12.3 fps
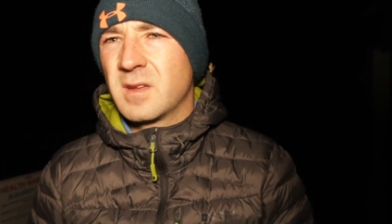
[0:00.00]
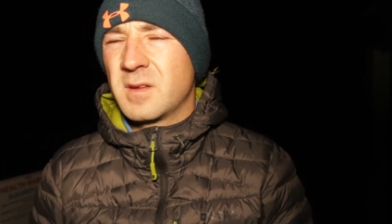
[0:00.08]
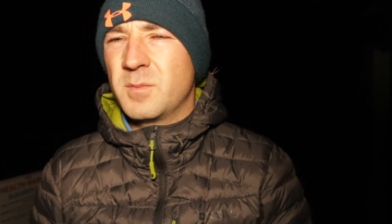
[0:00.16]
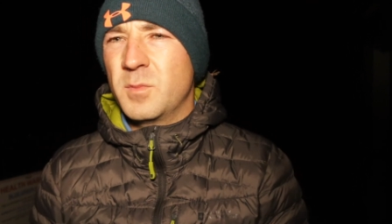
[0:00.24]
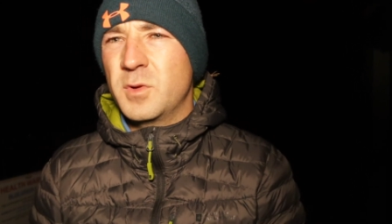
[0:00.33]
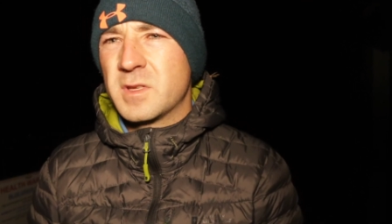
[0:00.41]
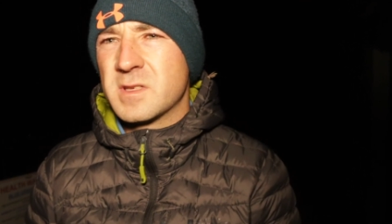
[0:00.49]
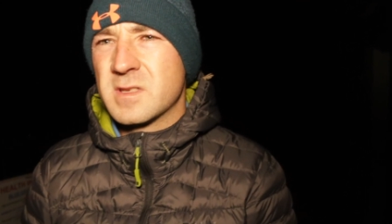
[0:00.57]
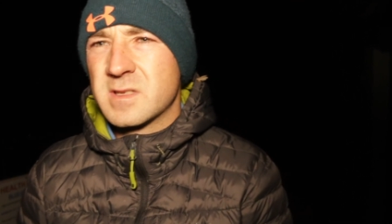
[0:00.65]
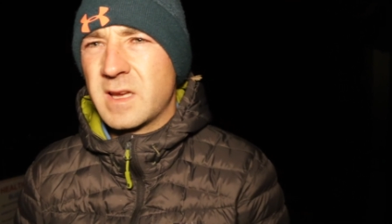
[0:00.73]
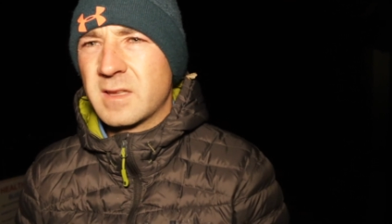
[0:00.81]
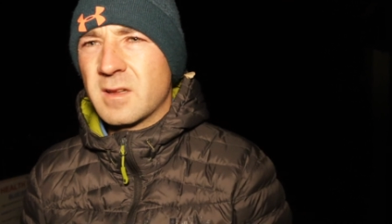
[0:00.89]
The moon
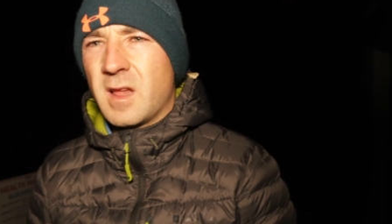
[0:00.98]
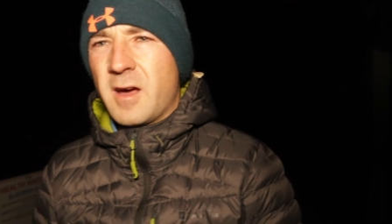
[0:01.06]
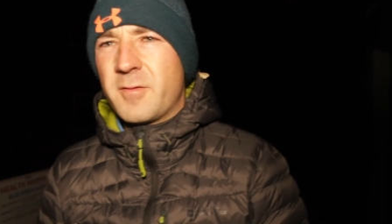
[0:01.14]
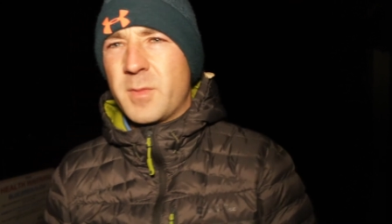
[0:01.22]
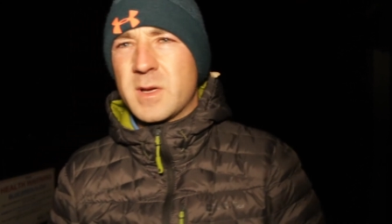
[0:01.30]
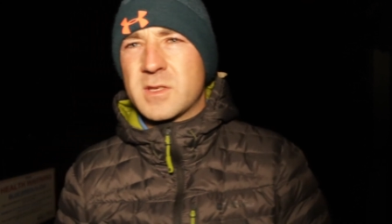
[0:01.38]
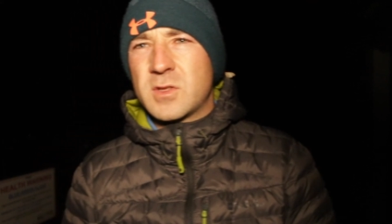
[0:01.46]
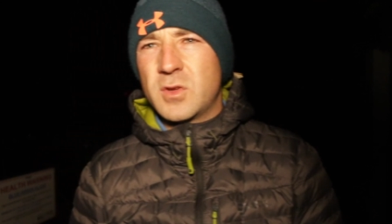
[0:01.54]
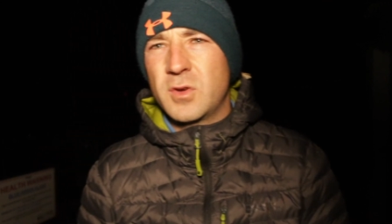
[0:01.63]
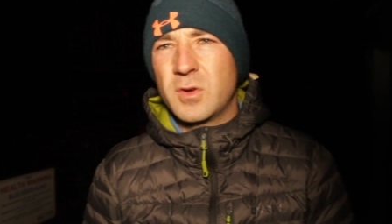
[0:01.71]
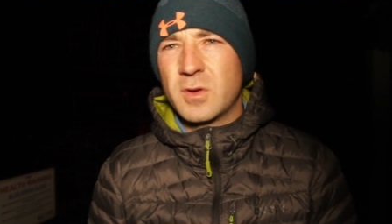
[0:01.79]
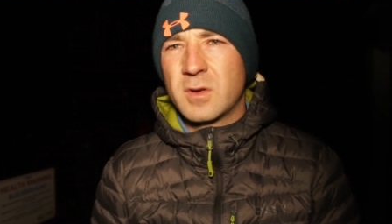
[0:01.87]
doesn't set till
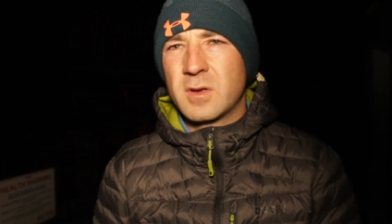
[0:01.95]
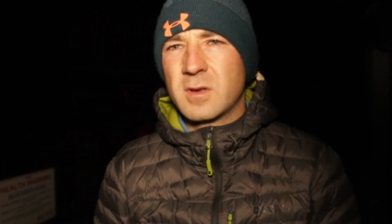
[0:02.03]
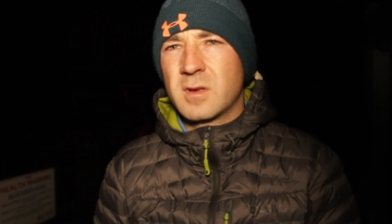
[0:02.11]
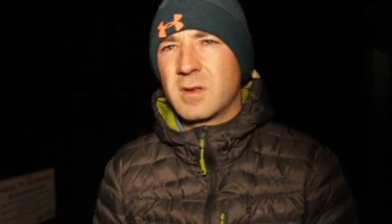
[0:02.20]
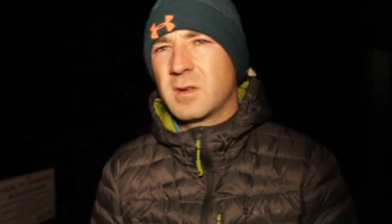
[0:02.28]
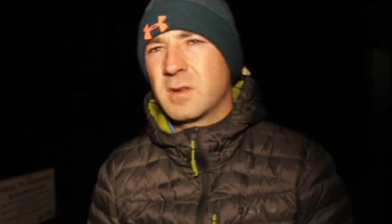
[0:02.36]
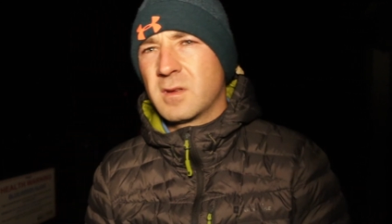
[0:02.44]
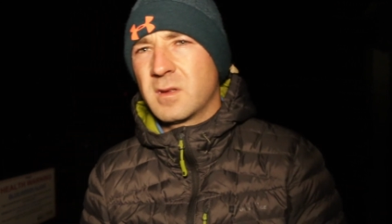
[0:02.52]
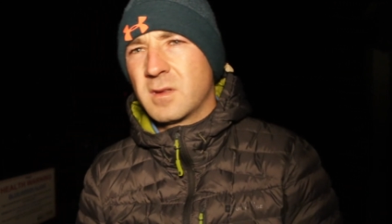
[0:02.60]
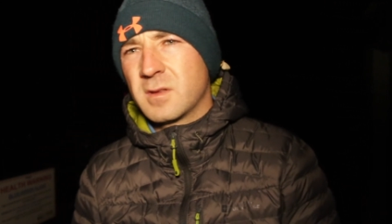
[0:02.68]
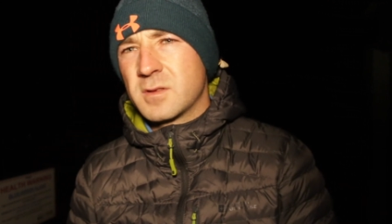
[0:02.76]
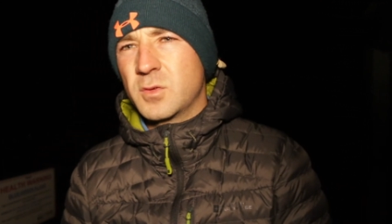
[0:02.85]
2:30.
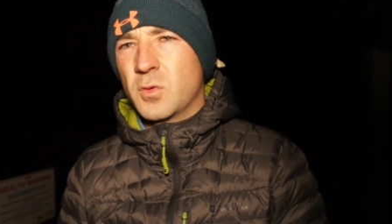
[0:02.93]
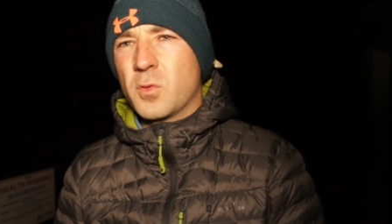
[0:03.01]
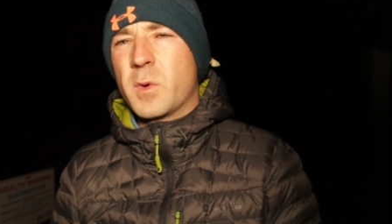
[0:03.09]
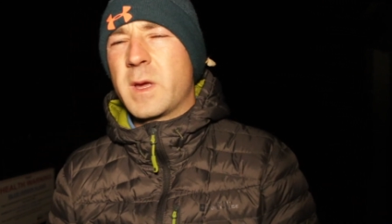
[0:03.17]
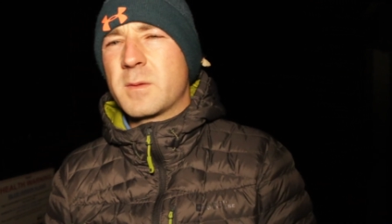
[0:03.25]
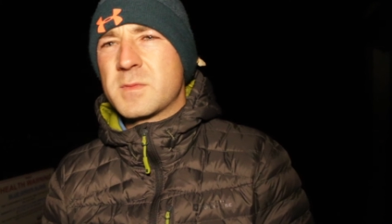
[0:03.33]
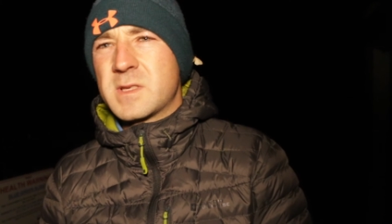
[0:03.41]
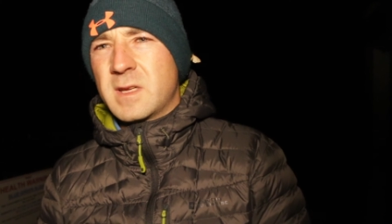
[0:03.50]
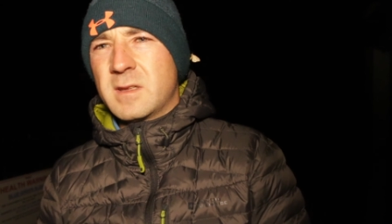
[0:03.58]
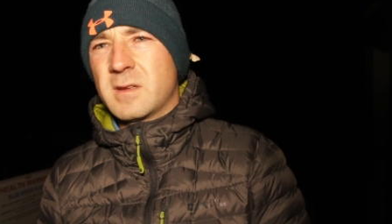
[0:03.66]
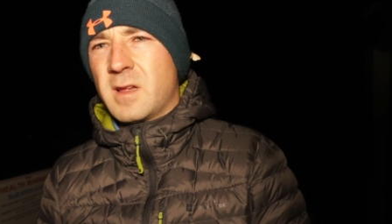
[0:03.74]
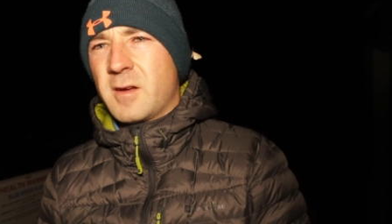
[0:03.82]
There's no way I'm
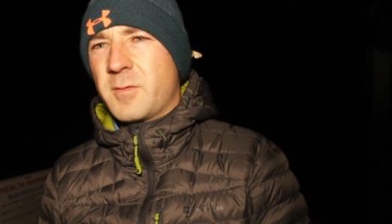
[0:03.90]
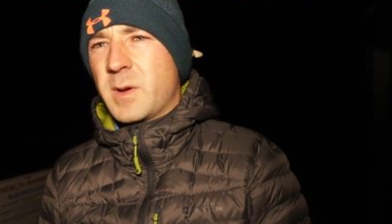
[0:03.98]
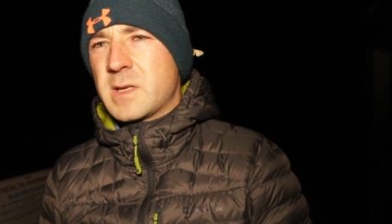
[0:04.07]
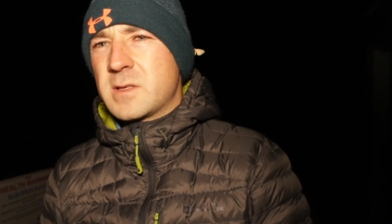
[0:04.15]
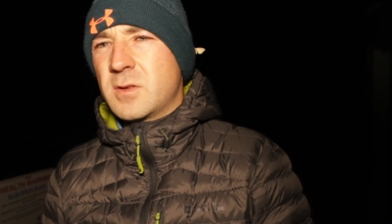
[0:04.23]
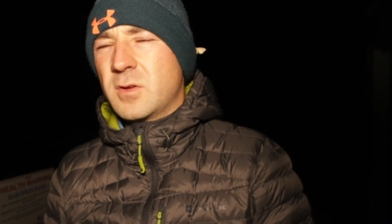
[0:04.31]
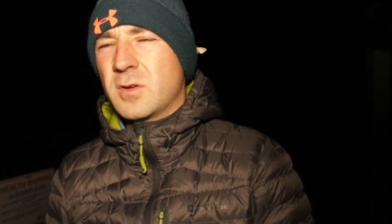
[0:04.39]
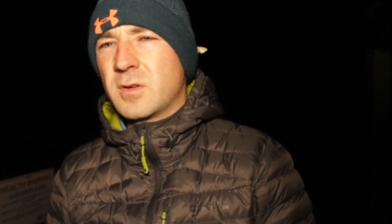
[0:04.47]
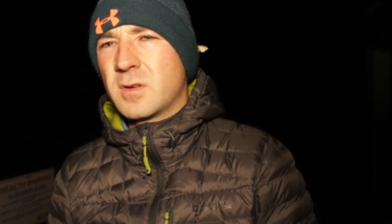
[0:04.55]
staying till 2:30.